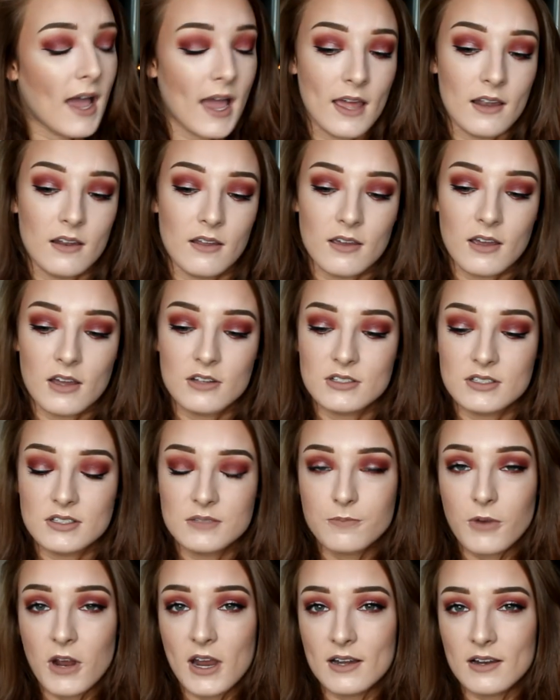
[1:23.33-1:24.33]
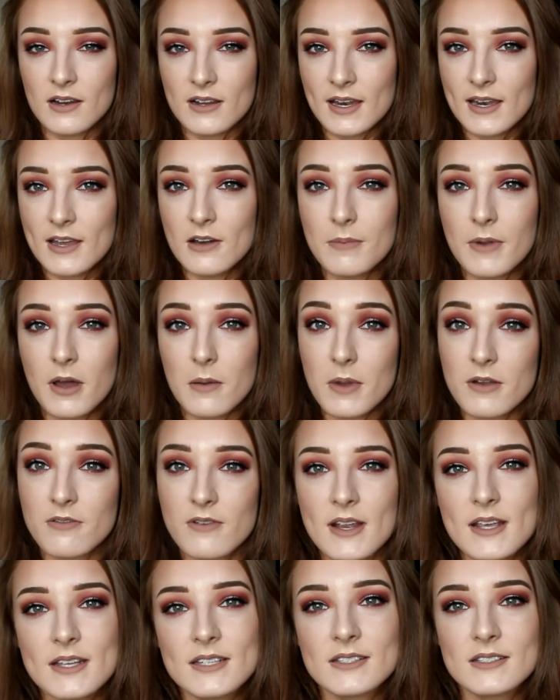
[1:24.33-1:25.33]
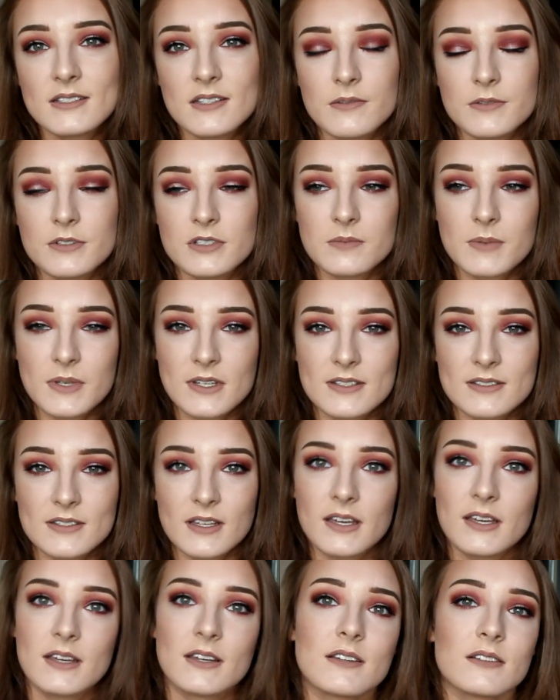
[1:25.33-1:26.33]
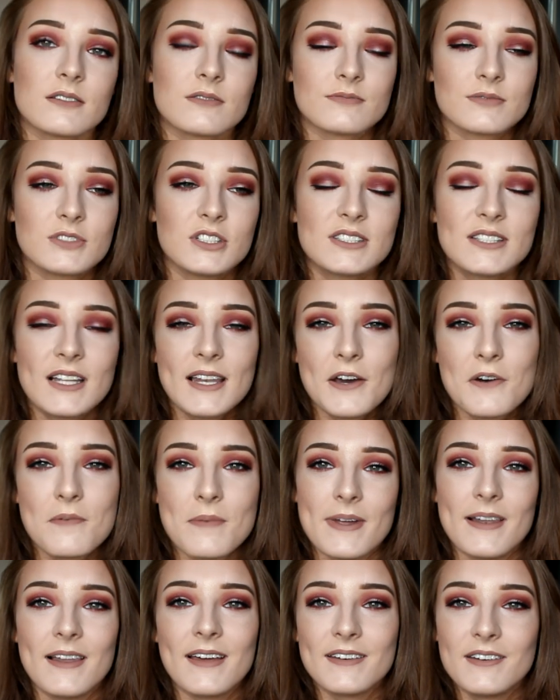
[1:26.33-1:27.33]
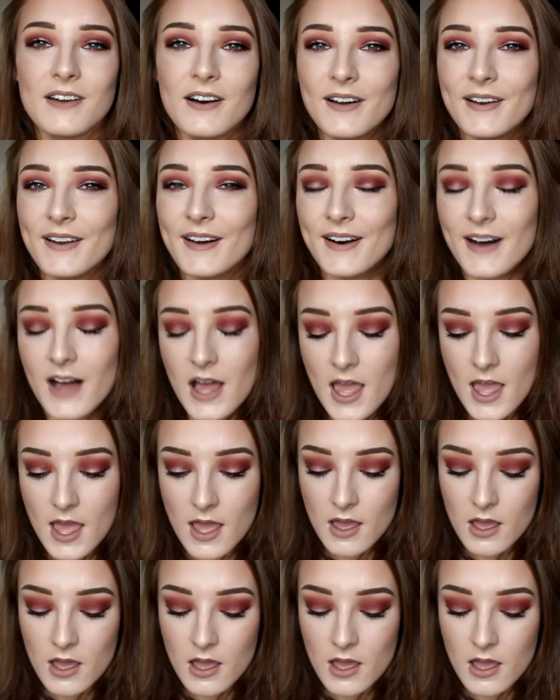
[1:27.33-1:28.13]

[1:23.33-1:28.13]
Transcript: And like I just sprayed like a little bit on my wrist just because like just a little bit, like not a lot,